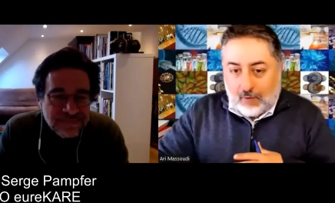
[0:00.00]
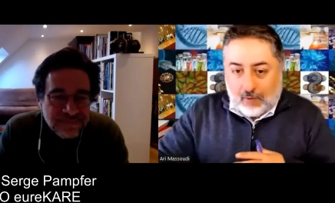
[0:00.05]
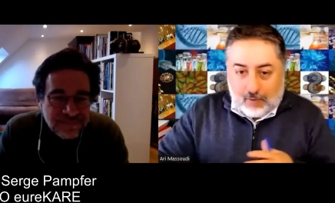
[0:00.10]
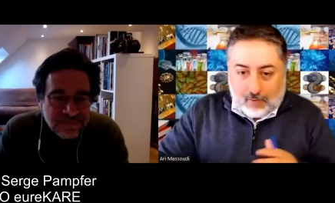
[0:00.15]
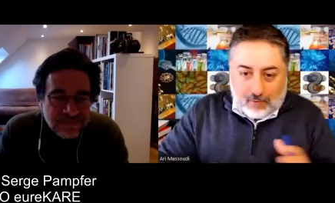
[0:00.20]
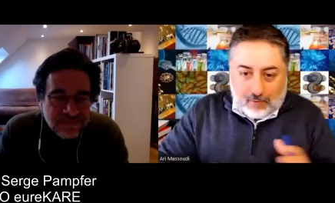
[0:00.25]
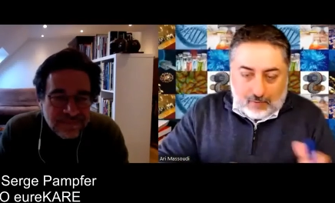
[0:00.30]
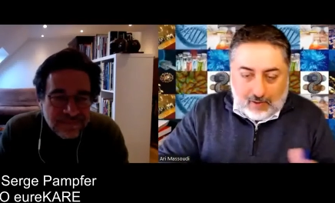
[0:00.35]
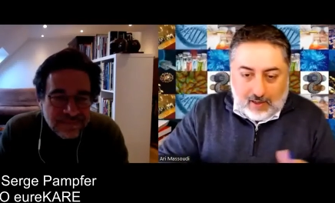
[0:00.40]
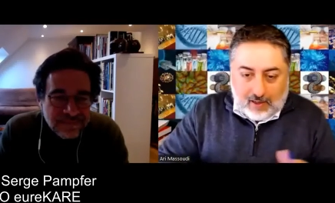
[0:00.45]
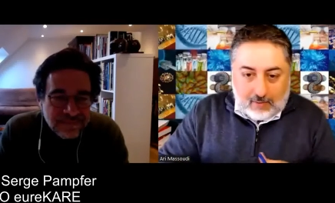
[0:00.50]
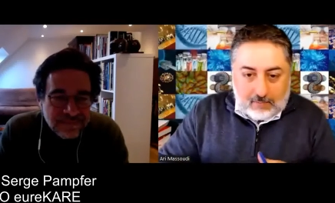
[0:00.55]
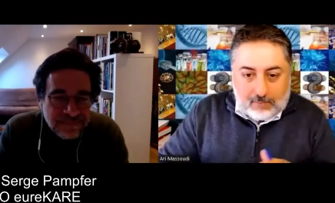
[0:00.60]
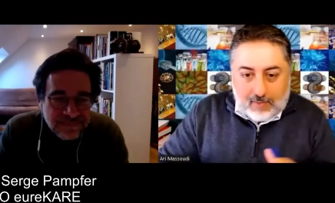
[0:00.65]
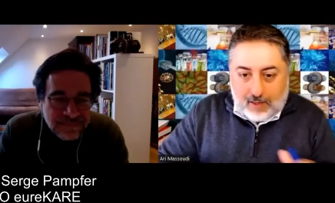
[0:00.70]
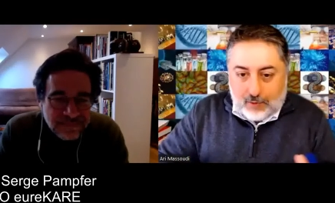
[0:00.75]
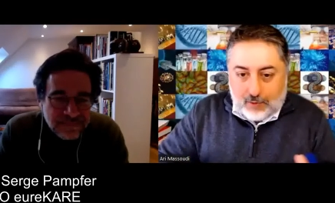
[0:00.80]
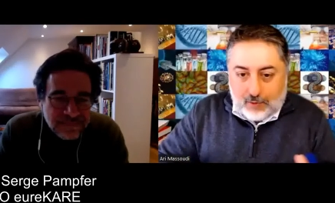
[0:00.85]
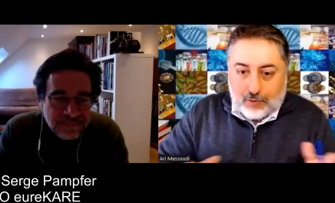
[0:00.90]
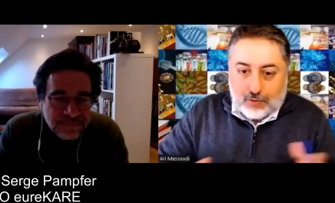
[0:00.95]
Speaker 1: a, I'm
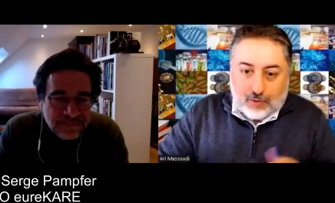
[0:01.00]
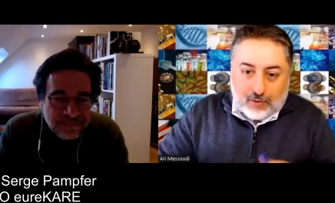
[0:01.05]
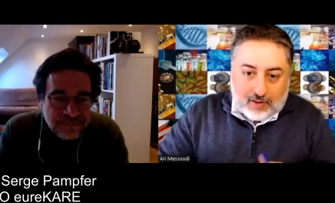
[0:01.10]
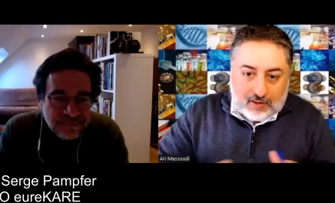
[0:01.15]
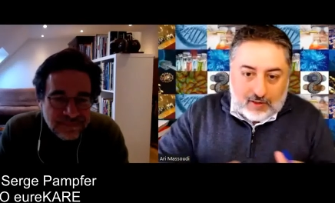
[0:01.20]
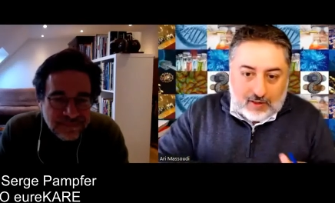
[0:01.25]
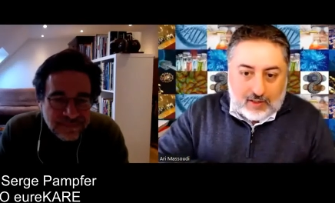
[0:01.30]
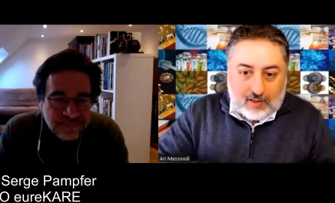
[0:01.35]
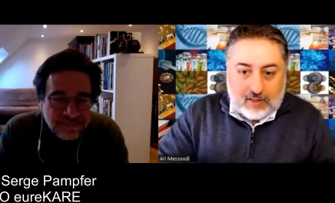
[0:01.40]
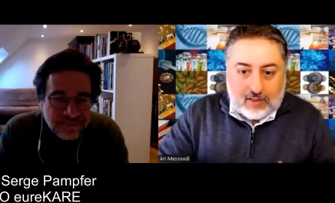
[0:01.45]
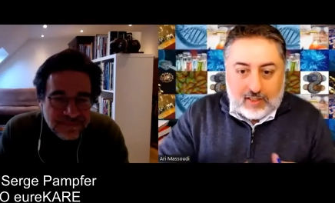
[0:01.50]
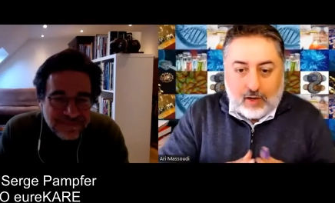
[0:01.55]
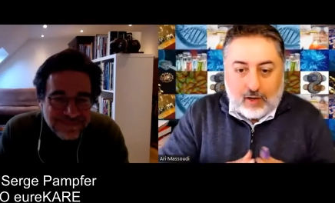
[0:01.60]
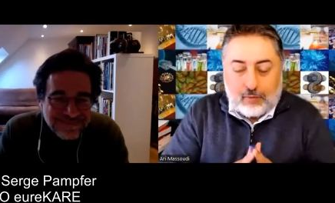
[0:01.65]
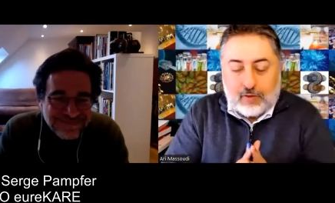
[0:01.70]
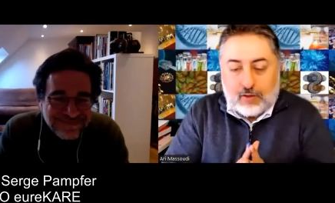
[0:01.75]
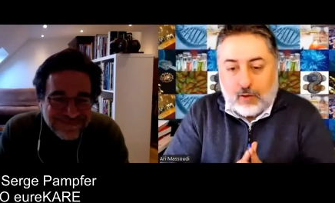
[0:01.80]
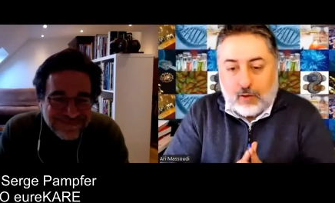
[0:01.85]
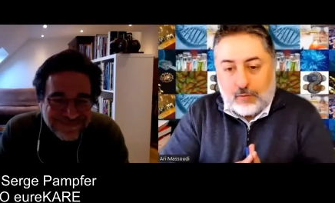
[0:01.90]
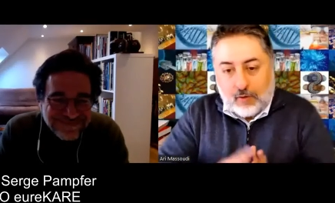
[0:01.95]
based also in, in the
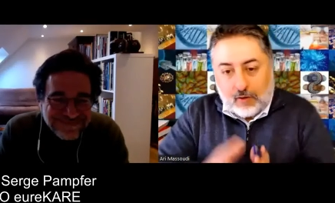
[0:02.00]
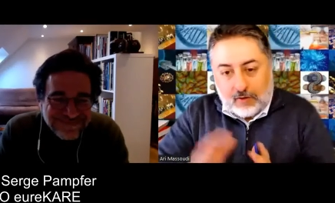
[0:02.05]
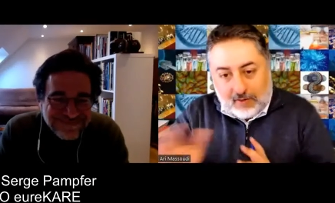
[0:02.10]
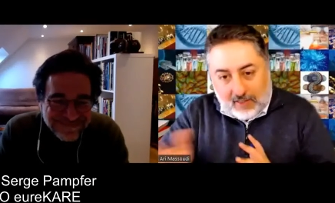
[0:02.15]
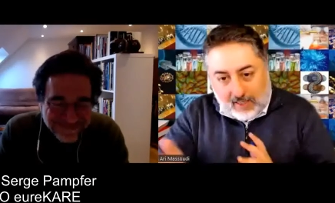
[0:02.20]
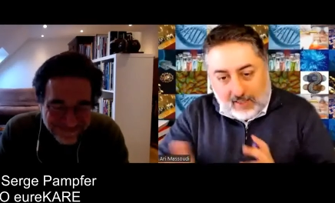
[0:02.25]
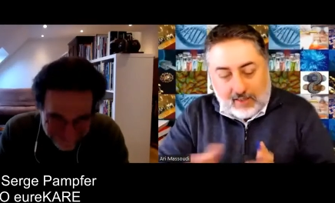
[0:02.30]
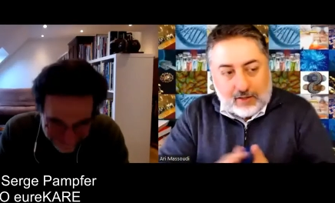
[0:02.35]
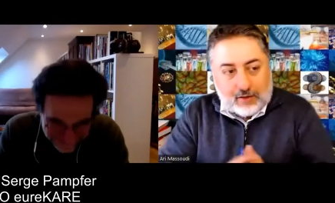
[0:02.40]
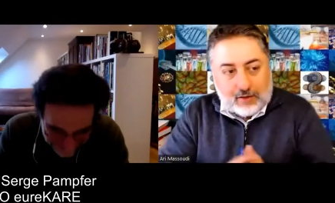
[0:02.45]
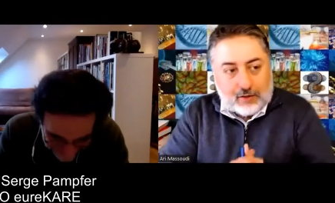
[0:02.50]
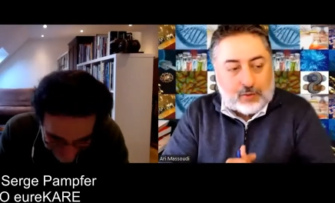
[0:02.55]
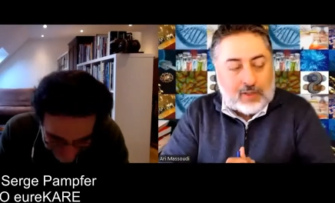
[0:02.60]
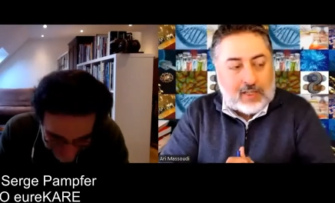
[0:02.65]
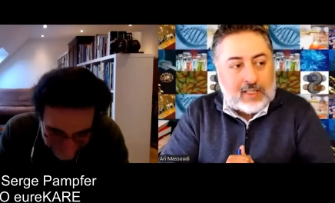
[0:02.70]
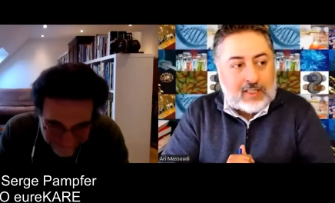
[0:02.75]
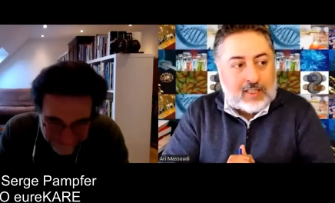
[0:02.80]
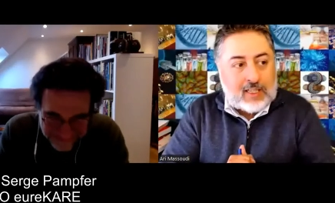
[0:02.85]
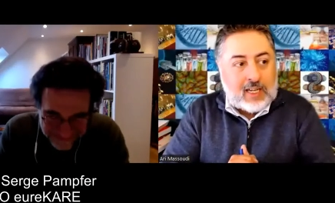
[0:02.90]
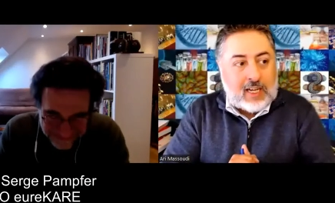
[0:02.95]
southeast of France and in
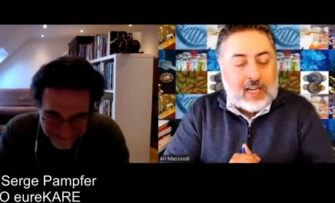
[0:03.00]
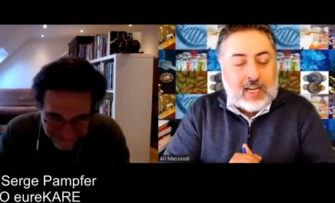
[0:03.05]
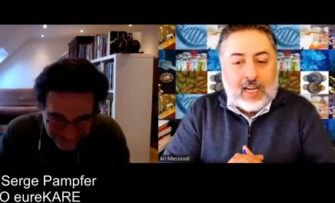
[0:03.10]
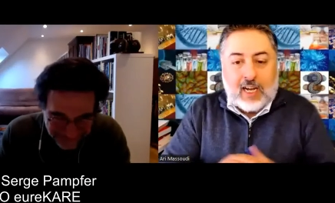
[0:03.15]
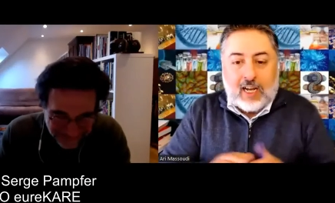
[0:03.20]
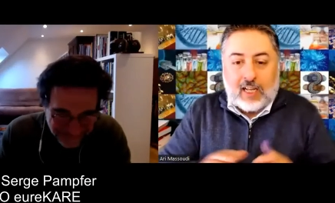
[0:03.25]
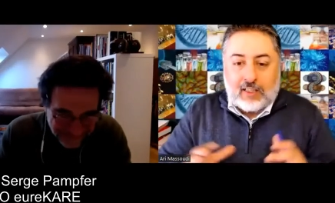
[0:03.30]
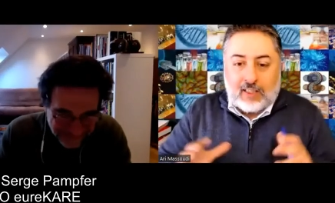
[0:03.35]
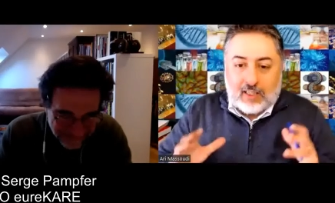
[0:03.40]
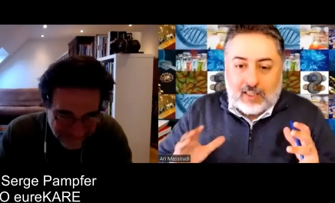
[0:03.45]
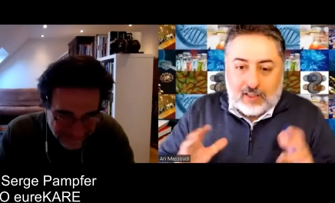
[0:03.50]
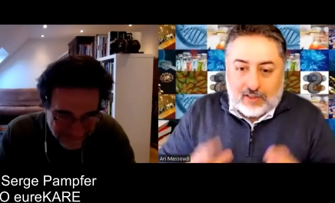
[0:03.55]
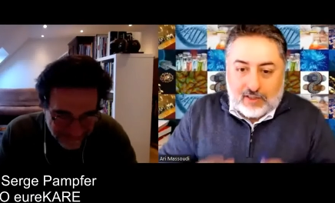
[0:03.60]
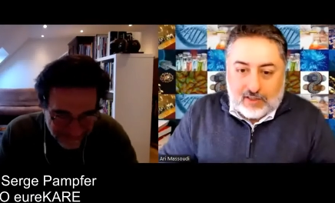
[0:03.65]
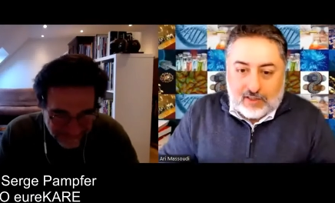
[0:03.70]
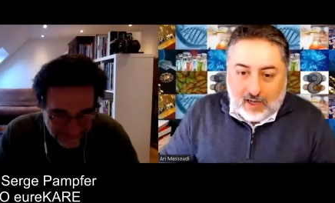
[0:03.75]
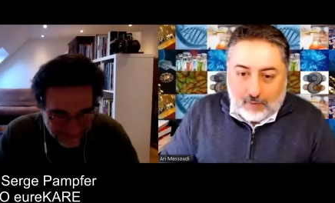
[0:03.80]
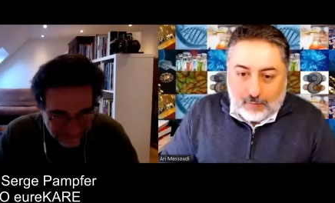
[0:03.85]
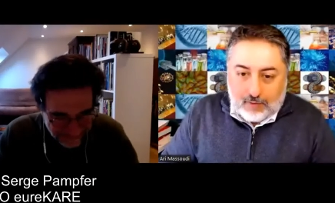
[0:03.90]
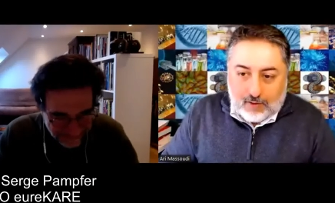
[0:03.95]
Swiss. And in
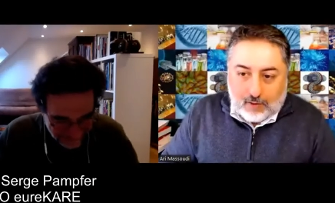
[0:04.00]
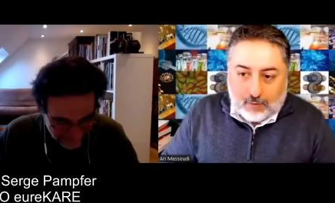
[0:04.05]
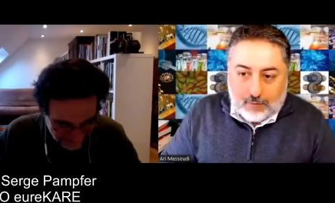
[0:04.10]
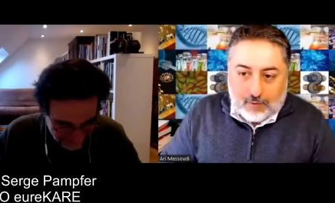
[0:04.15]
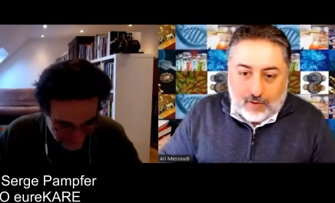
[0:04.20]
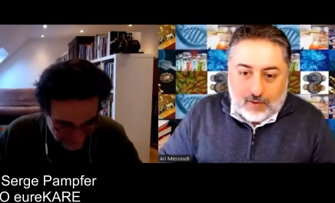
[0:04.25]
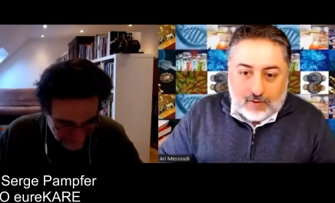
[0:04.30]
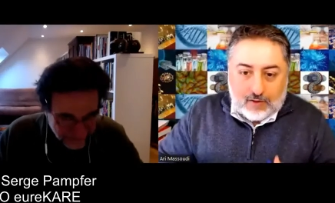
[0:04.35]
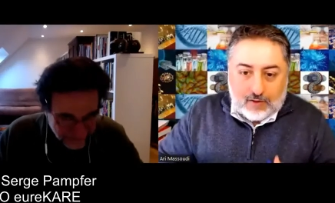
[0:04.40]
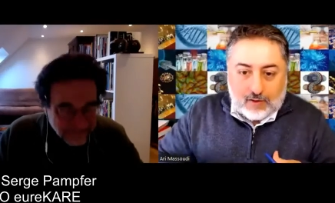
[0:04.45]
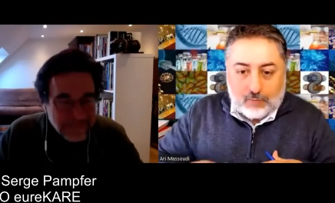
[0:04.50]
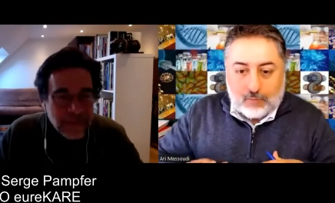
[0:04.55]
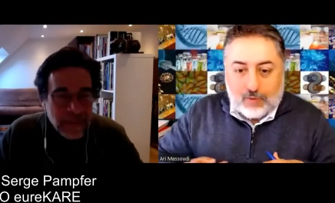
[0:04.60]
southeast of France,